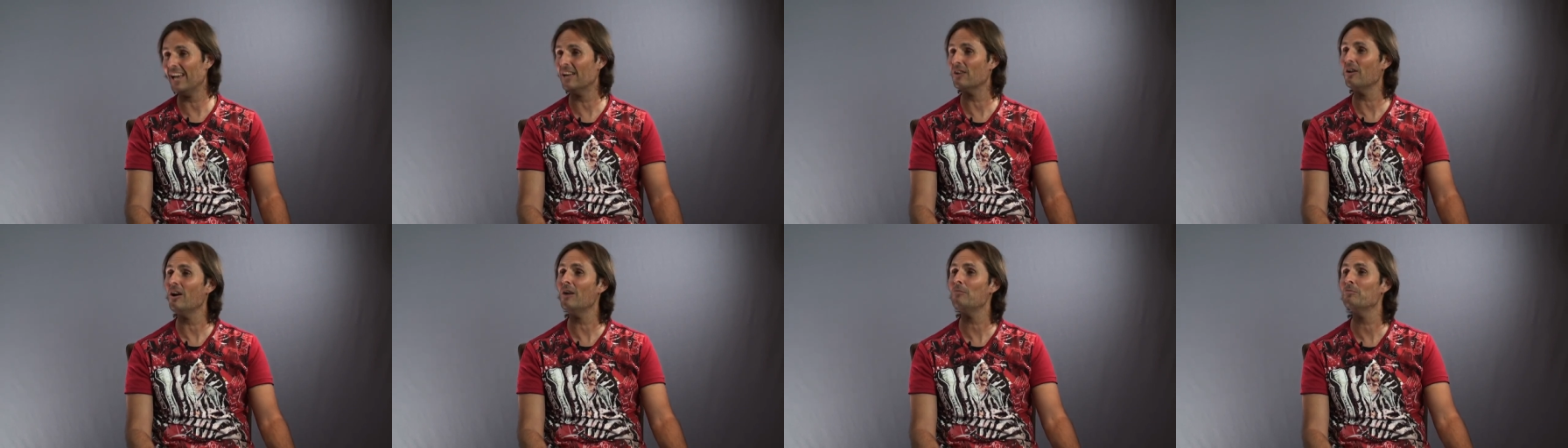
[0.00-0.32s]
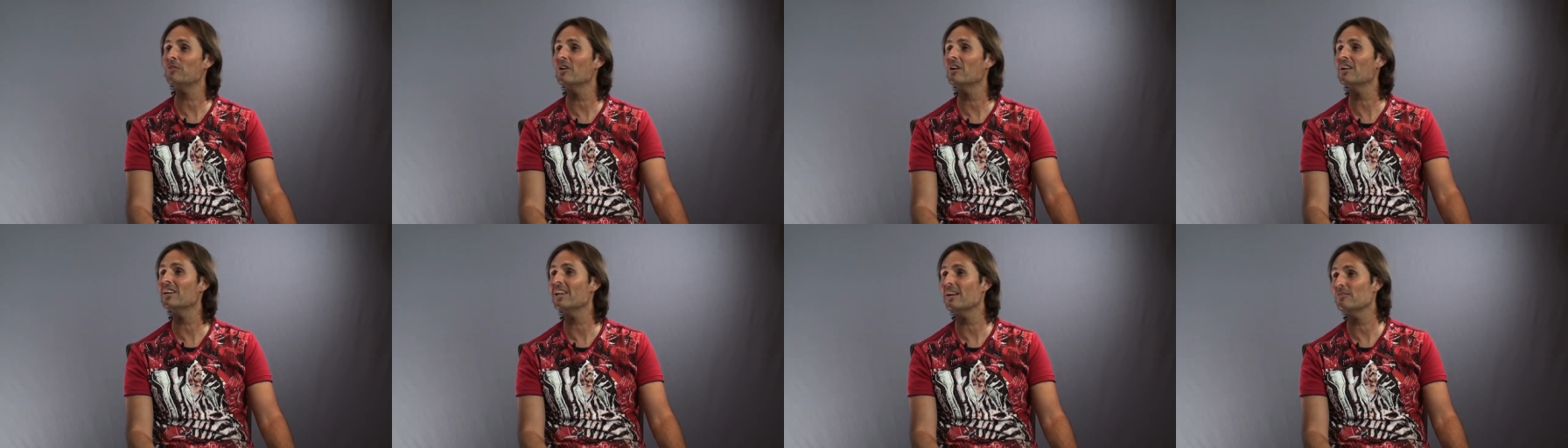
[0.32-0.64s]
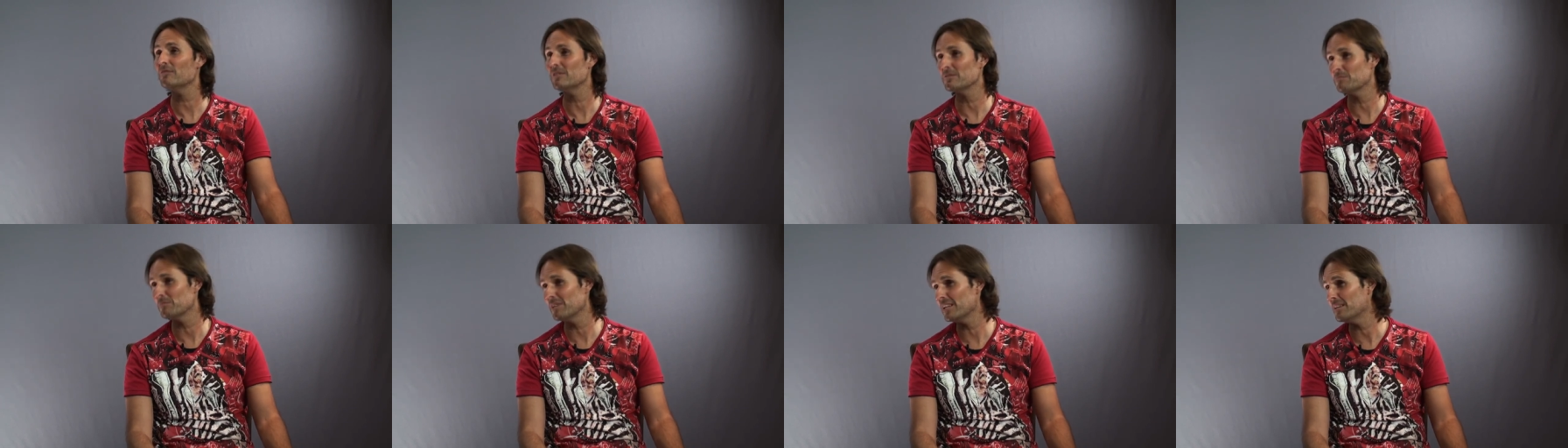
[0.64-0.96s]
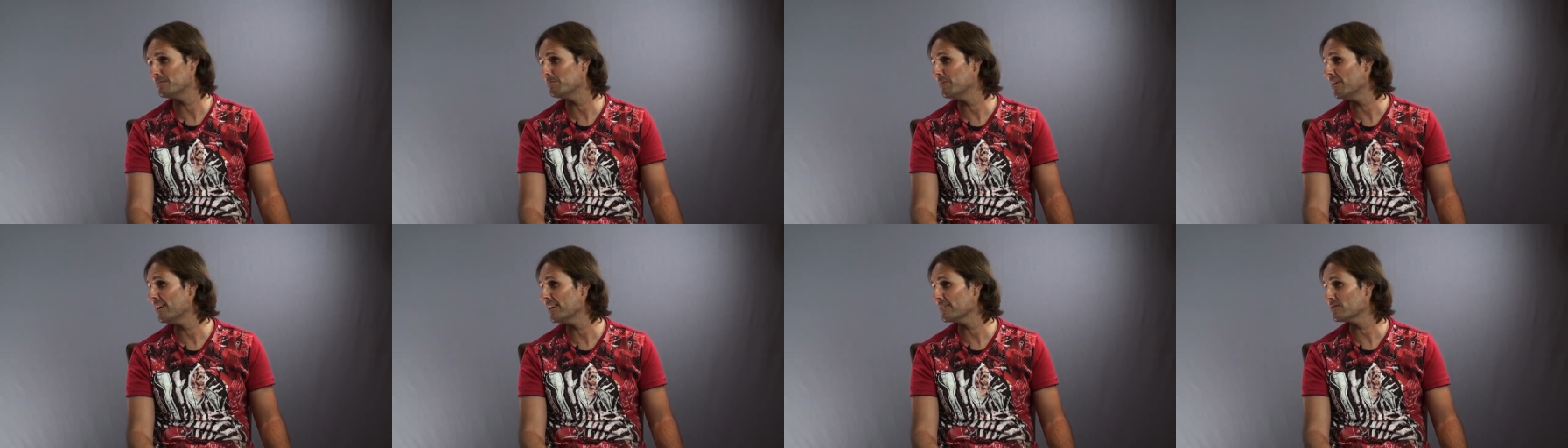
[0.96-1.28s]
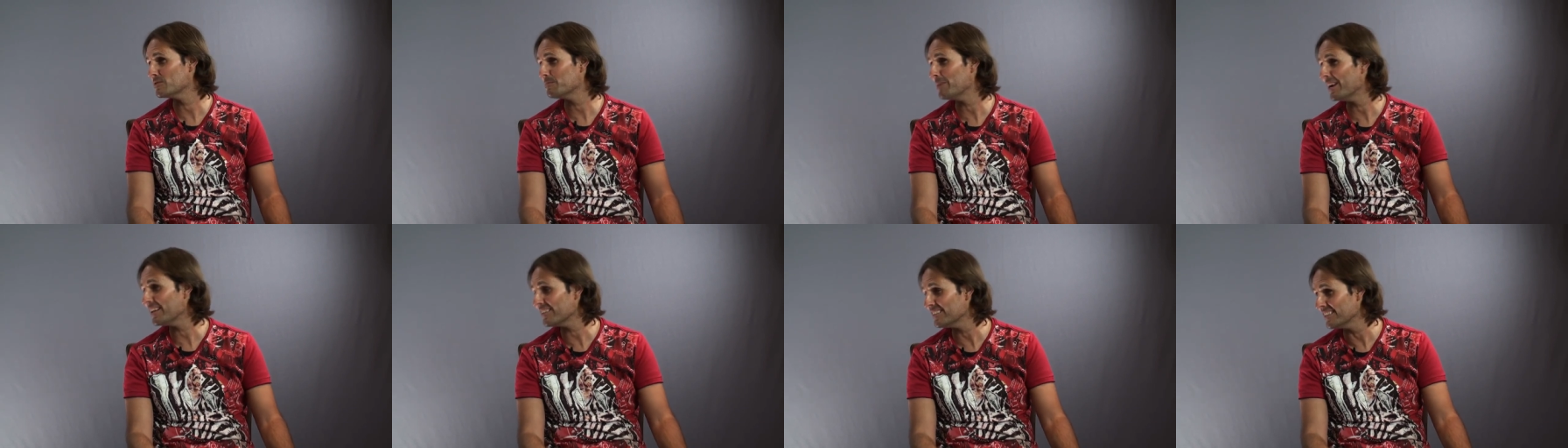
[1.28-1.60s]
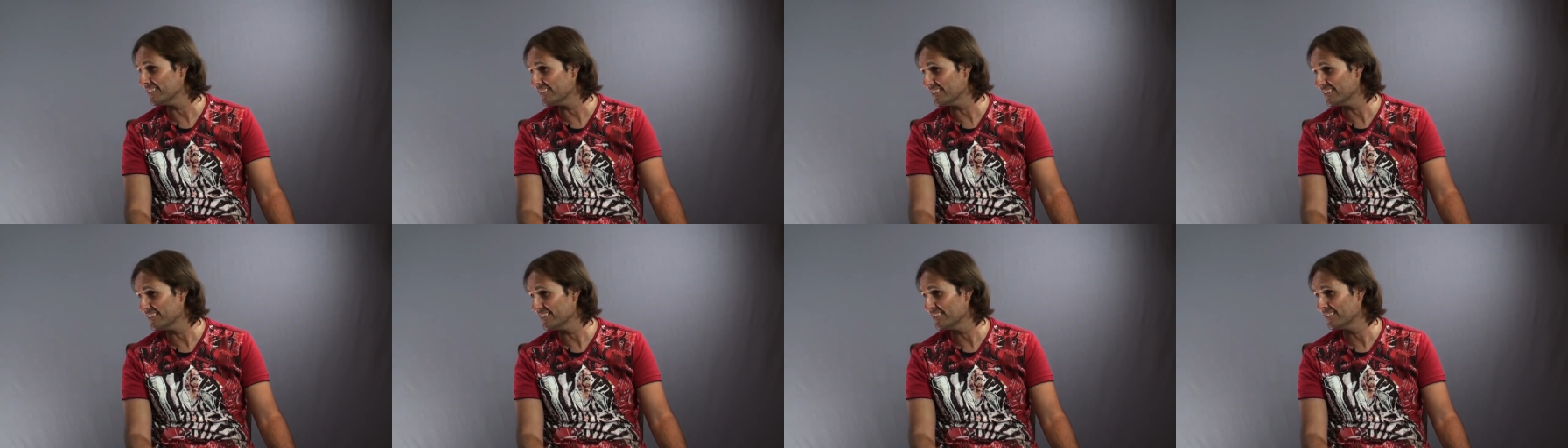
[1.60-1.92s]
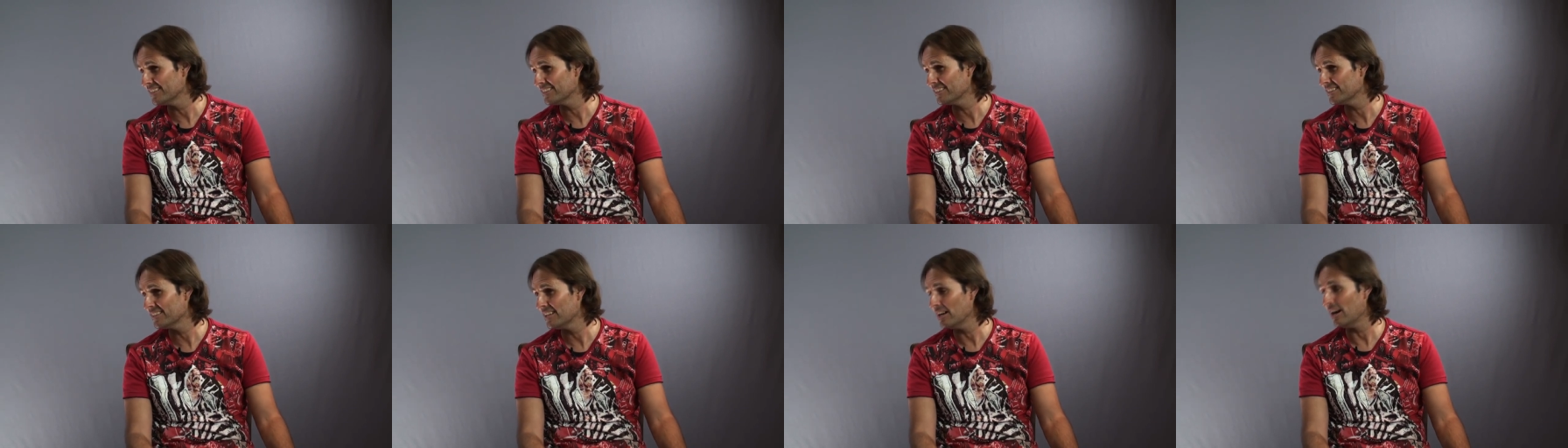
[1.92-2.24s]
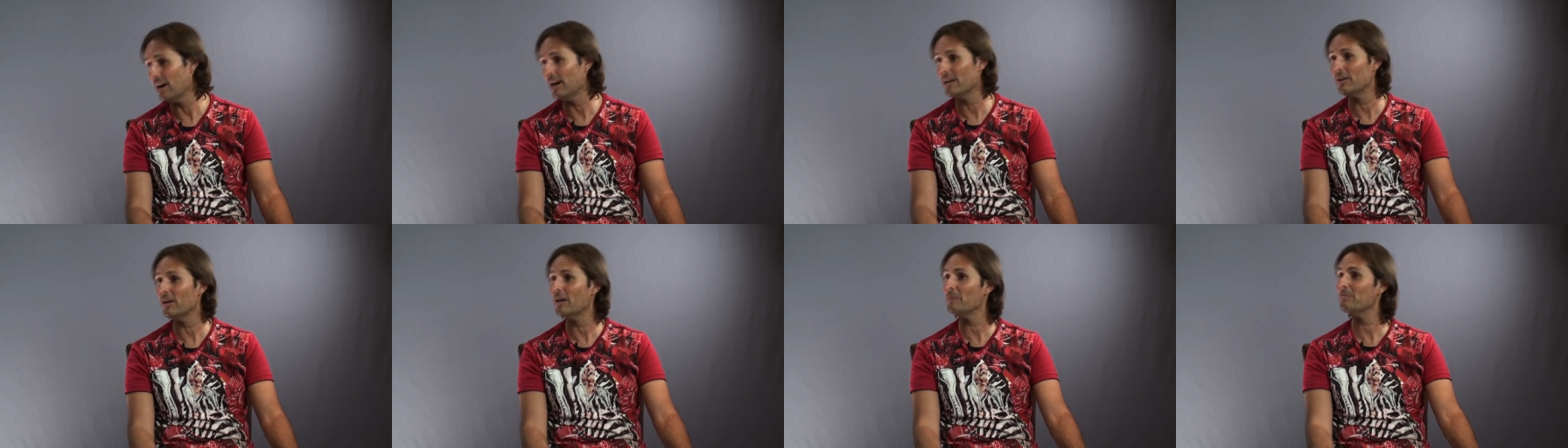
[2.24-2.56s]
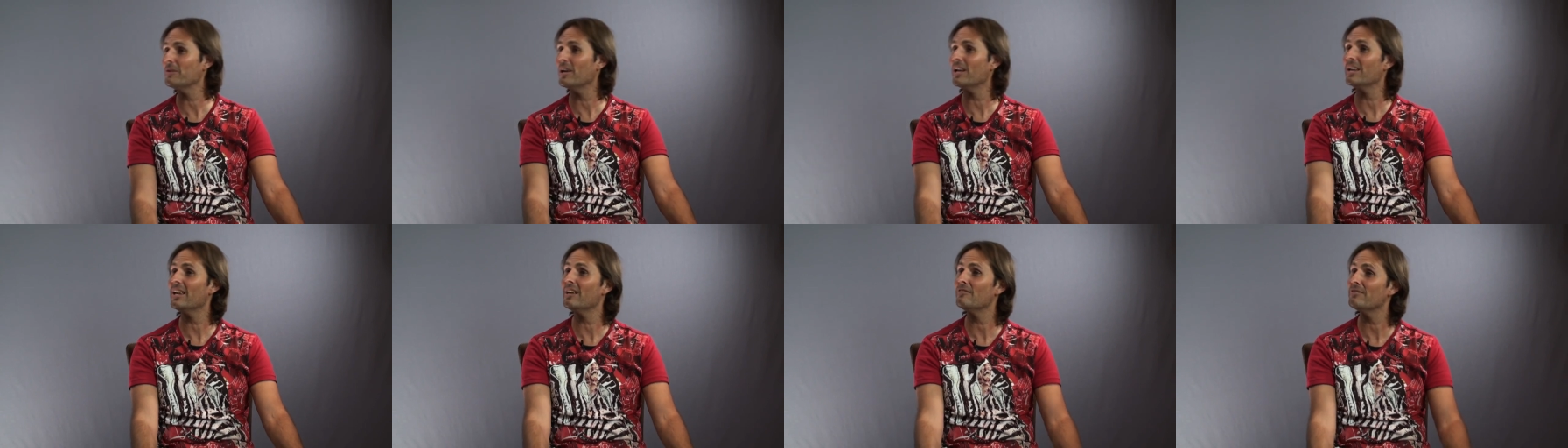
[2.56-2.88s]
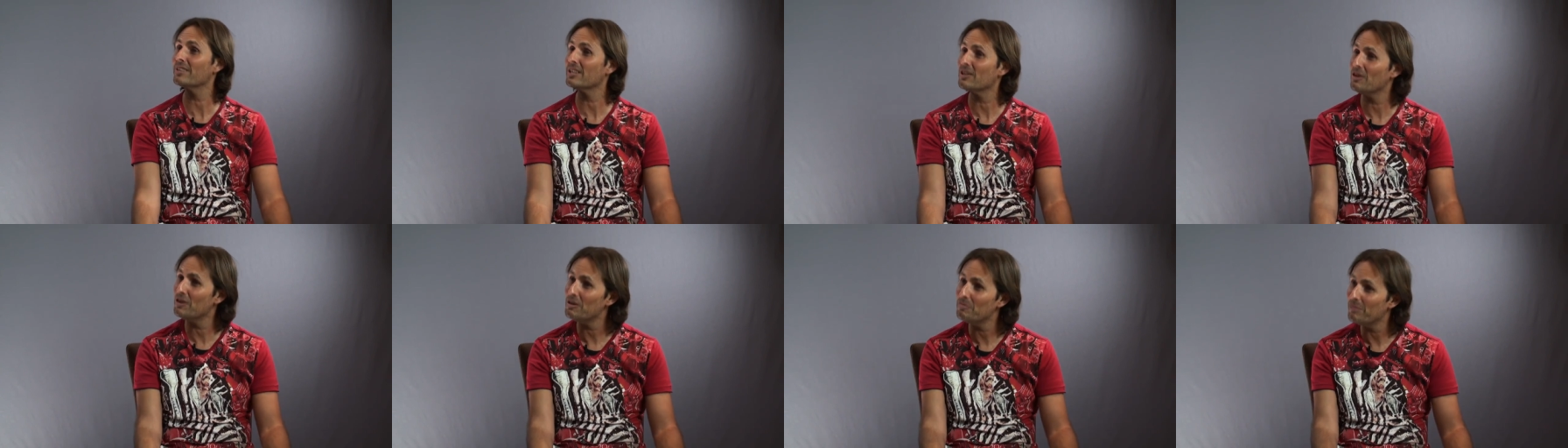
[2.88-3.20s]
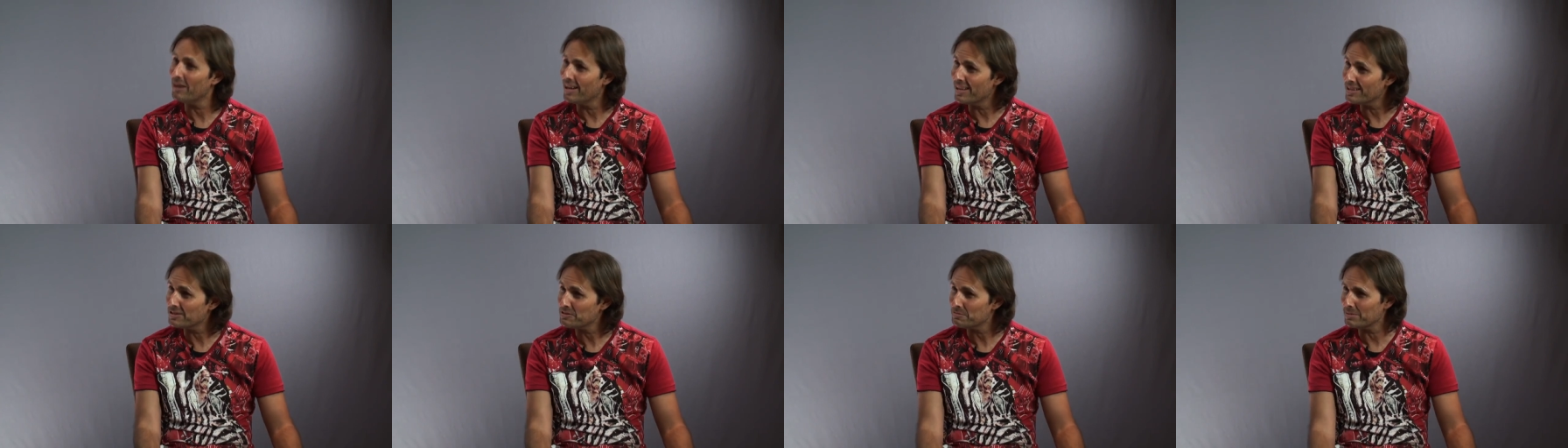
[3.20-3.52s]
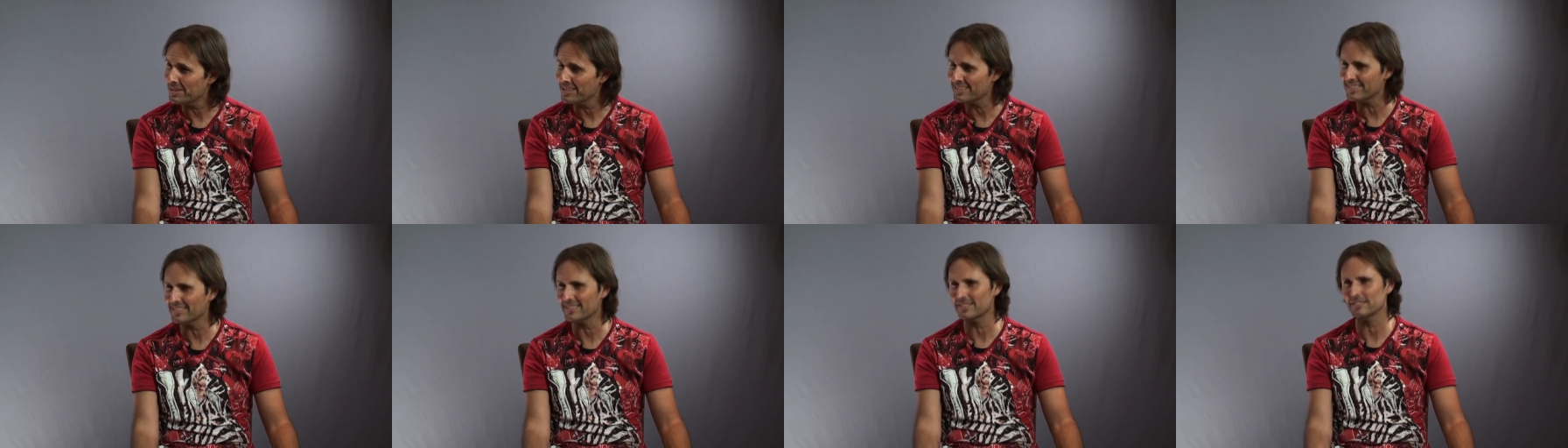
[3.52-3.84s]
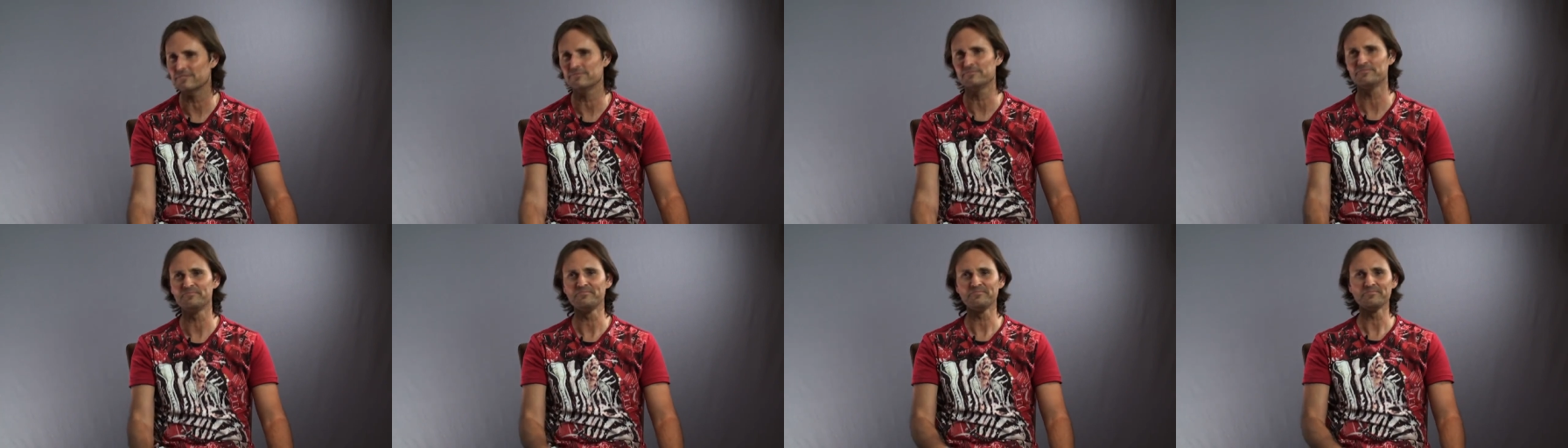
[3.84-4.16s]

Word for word: and I'm not loving me by expecting it and I'm not loving her by expecting it.